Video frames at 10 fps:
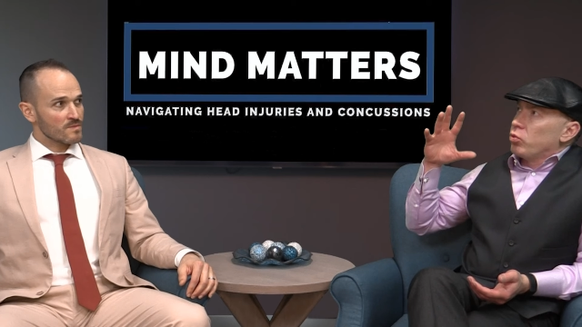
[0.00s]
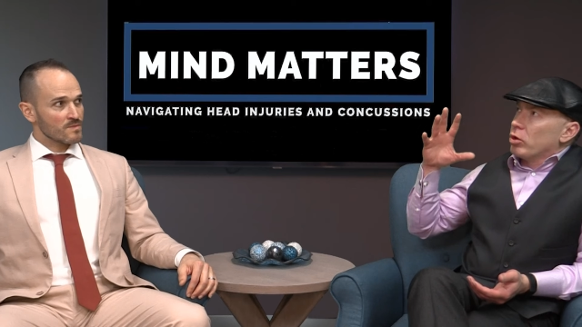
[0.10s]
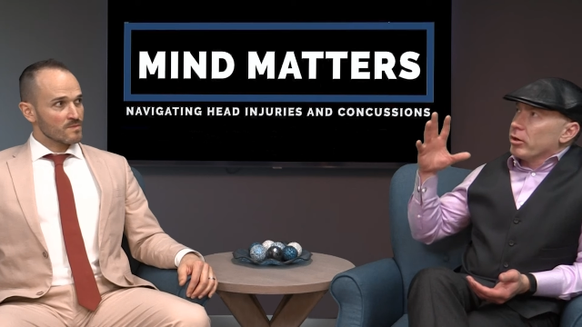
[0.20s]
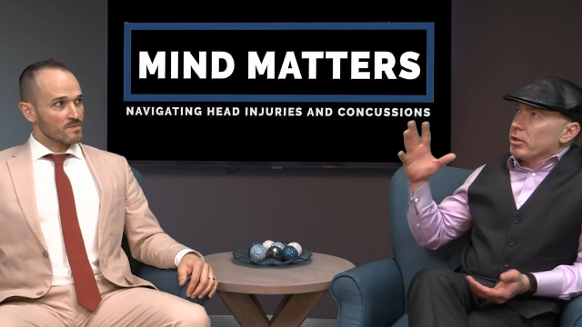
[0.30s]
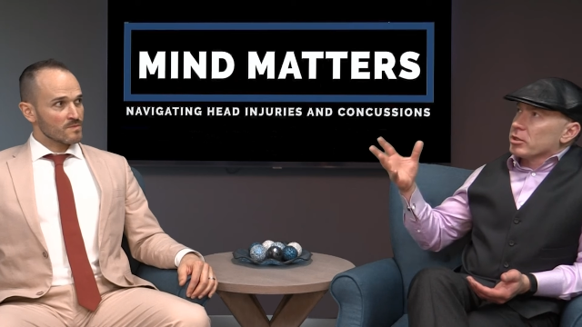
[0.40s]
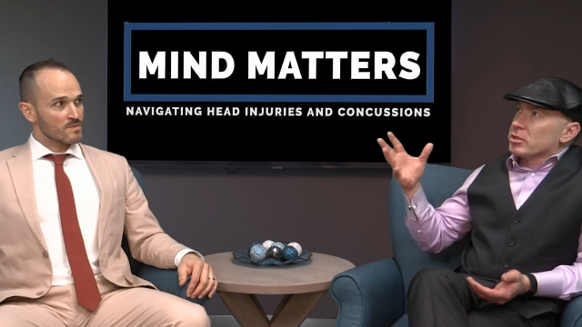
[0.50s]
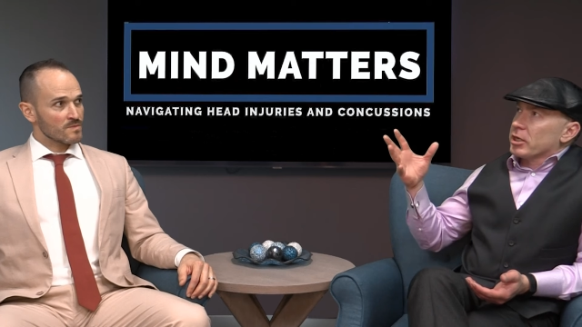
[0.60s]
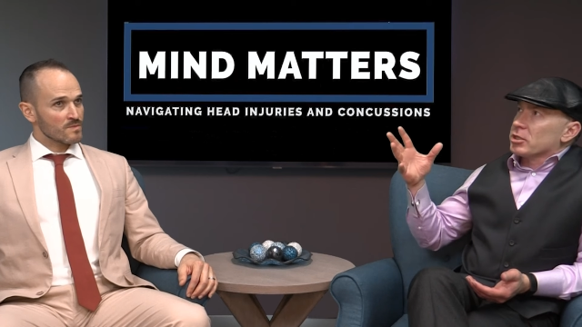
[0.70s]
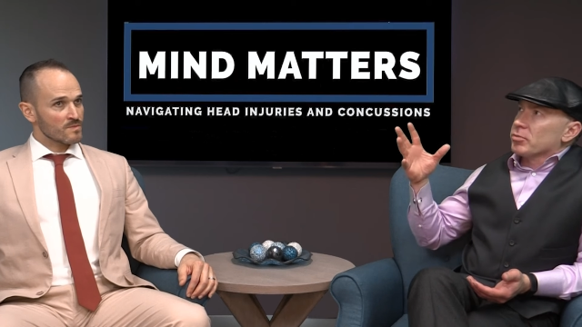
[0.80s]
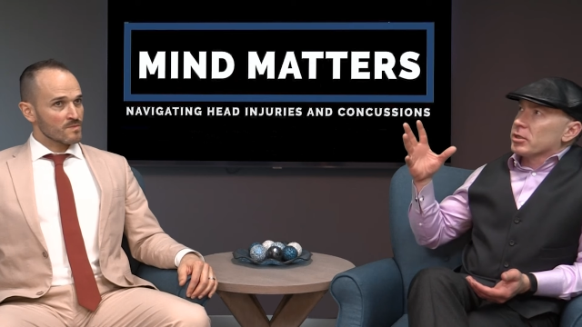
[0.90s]
Speaker 1: What are the
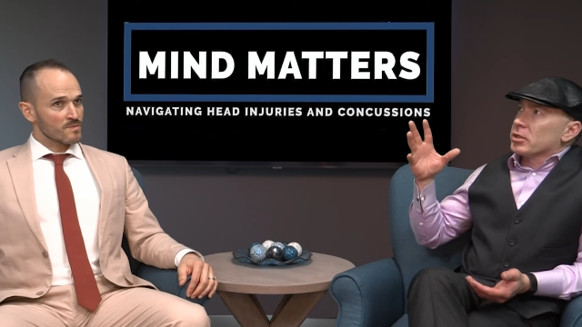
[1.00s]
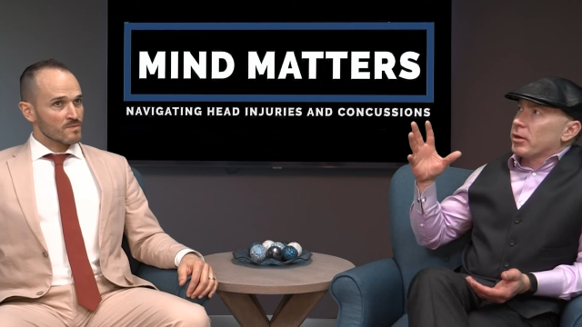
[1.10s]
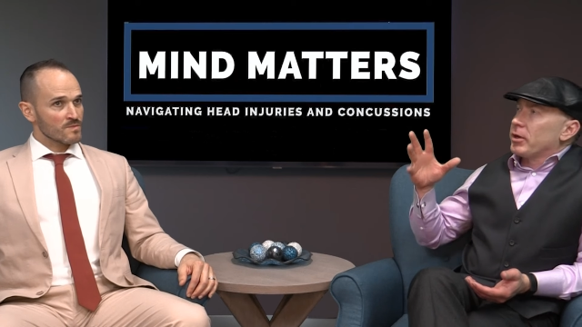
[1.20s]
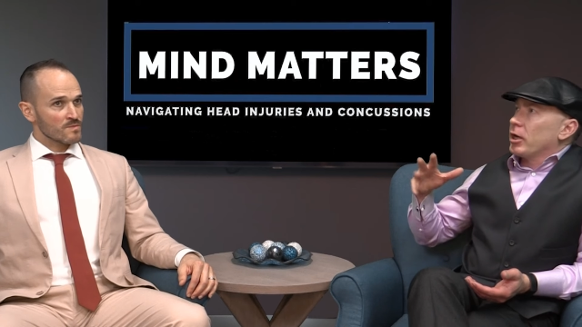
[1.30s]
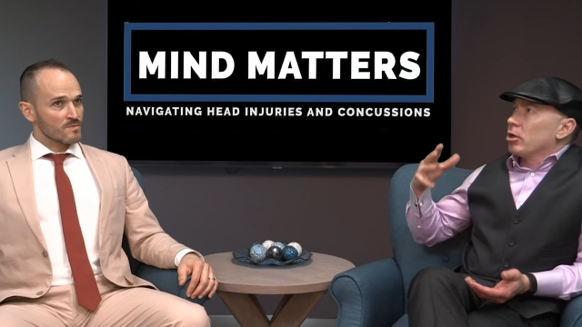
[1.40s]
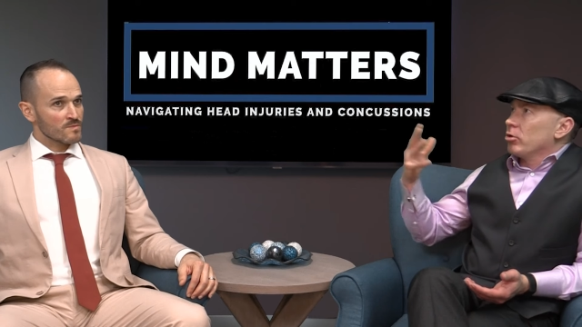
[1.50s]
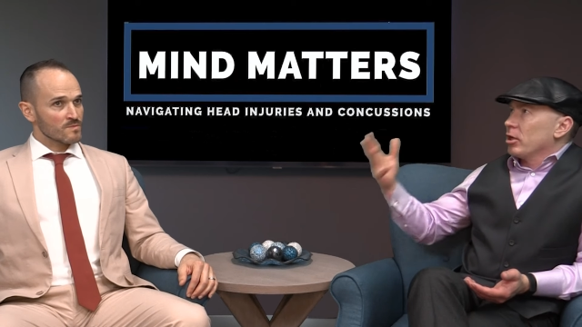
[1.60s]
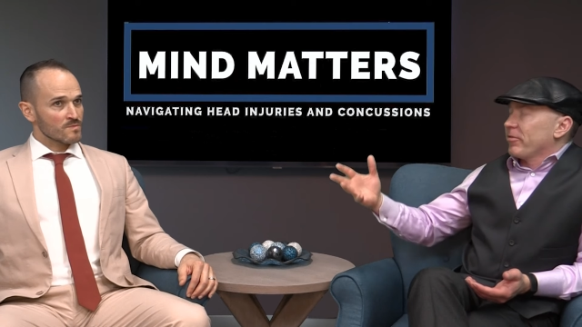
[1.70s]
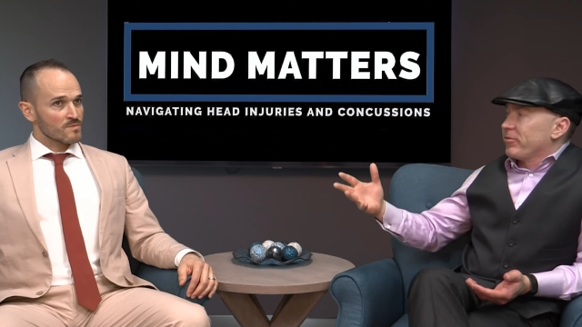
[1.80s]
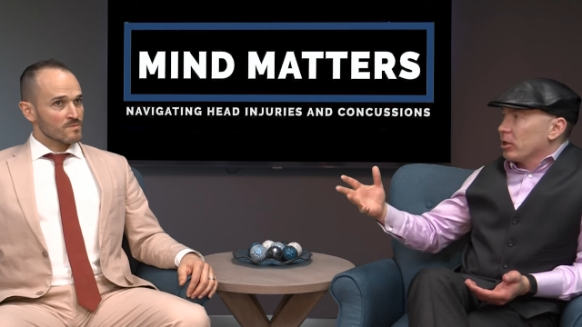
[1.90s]
assessments? I'm, I know
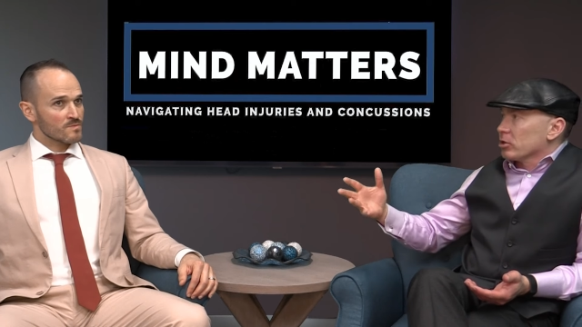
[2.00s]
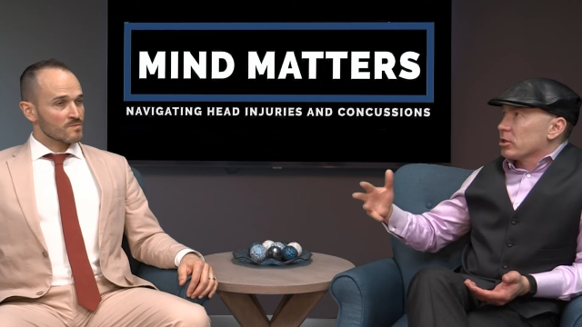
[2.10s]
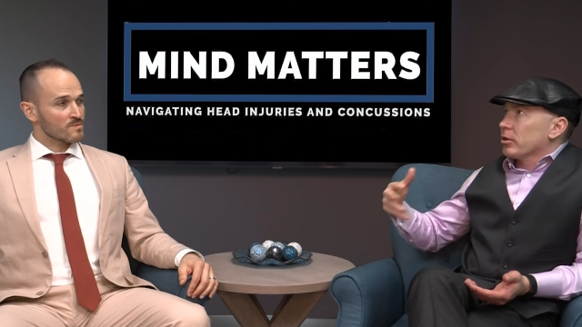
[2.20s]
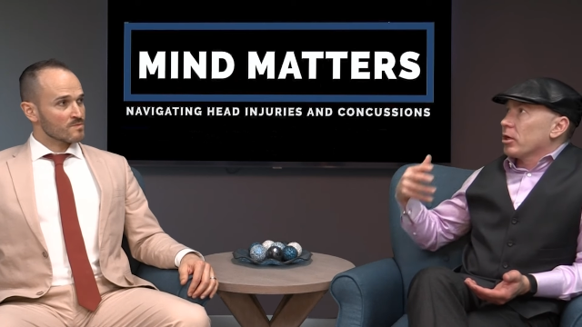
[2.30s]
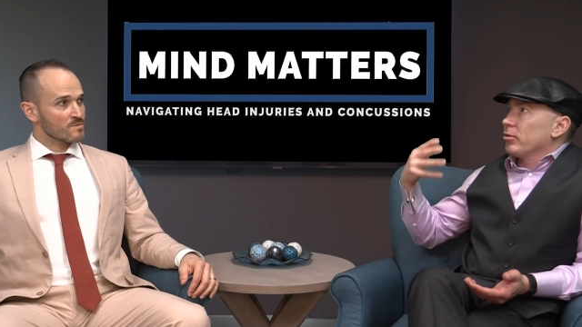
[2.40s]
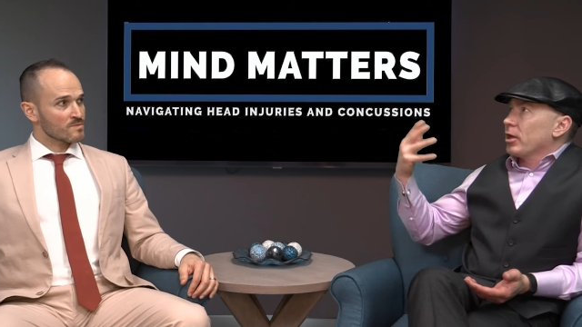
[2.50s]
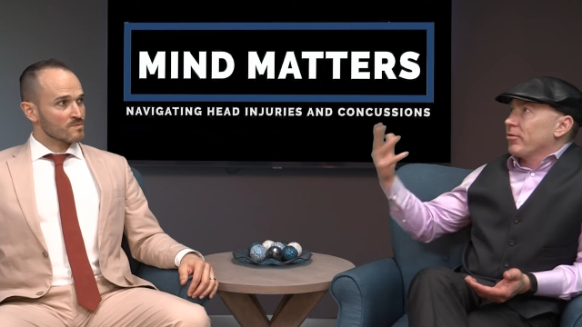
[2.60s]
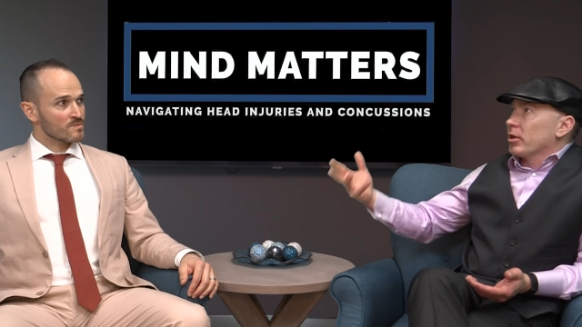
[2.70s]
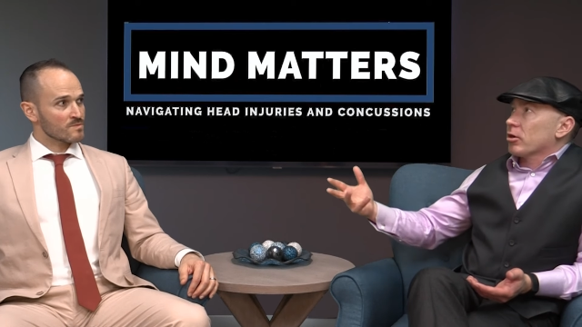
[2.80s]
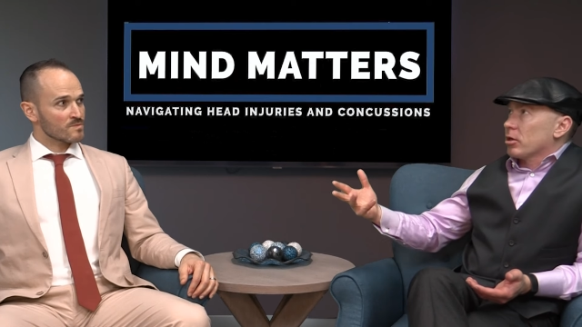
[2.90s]
the N F L has done their, they
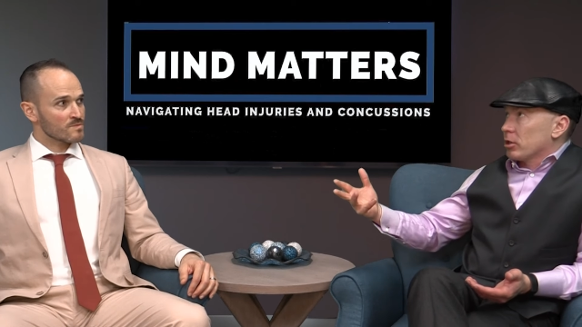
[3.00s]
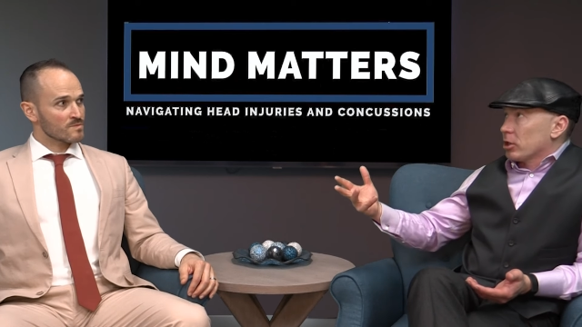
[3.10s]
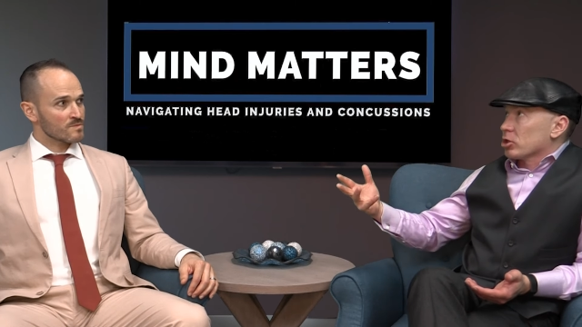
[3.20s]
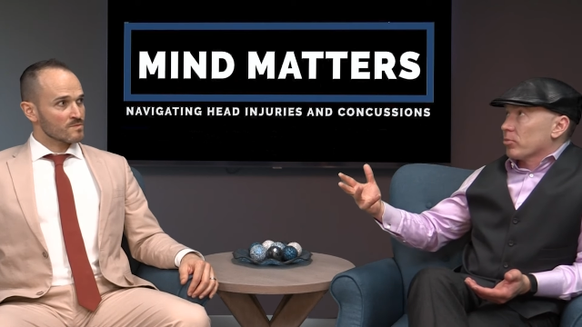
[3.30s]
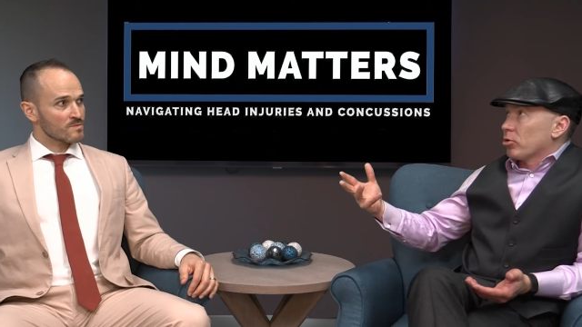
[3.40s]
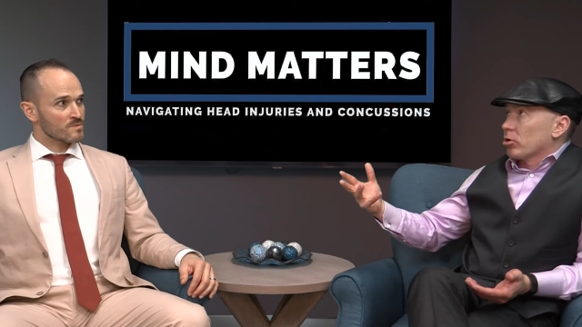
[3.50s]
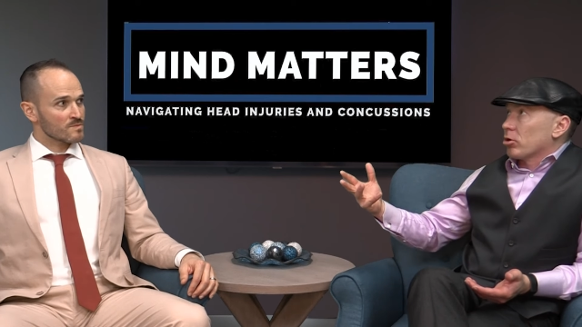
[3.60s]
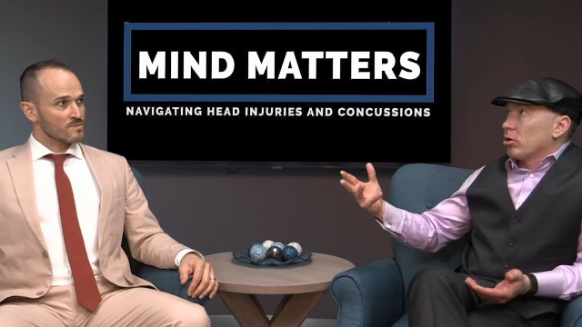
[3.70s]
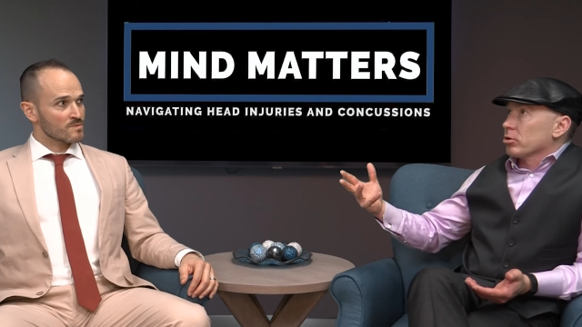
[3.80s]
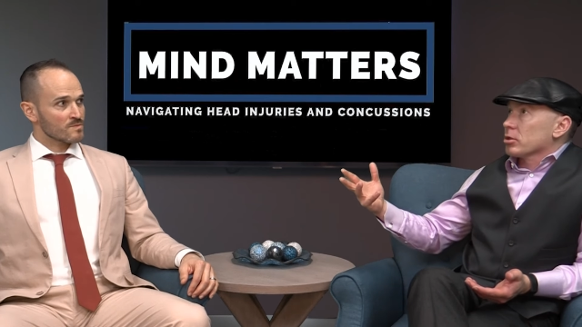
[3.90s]
have their concussion
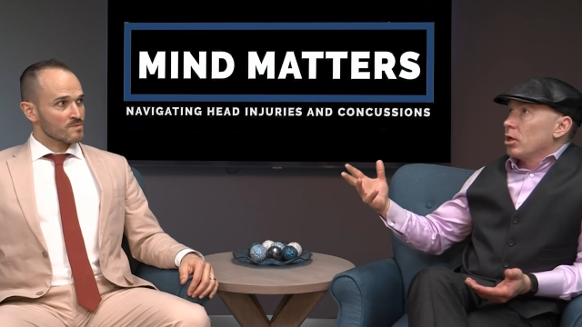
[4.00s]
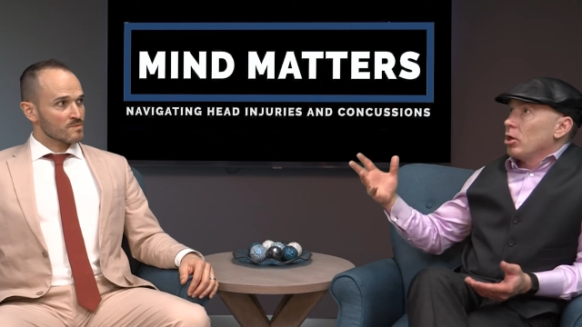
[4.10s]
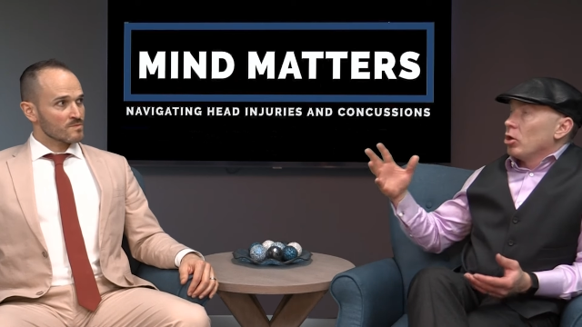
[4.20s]
protocols.